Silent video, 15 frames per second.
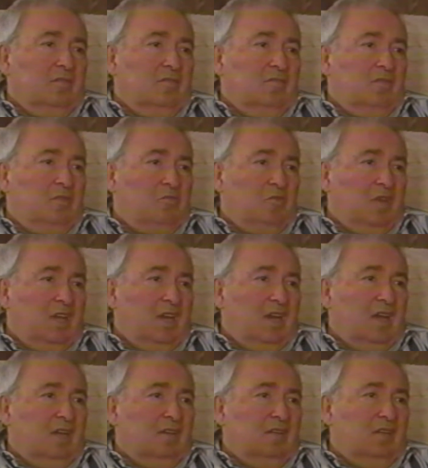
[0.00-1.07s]
When we got
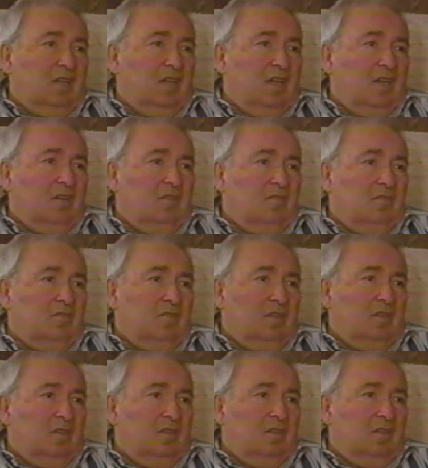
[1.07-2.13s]
out of the ghetto,
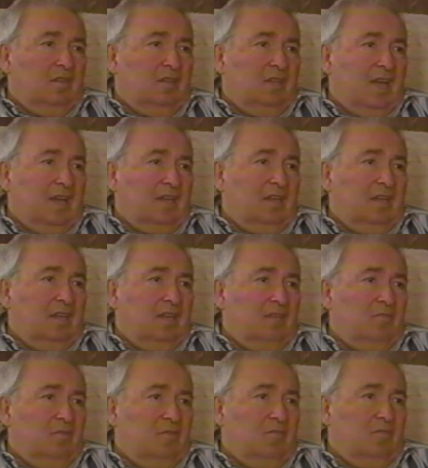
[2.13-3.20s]
luckily
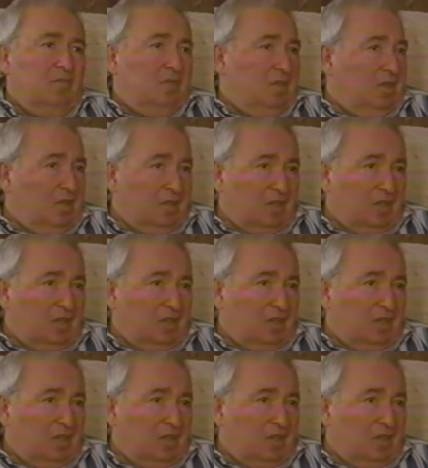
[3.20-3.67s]
we were not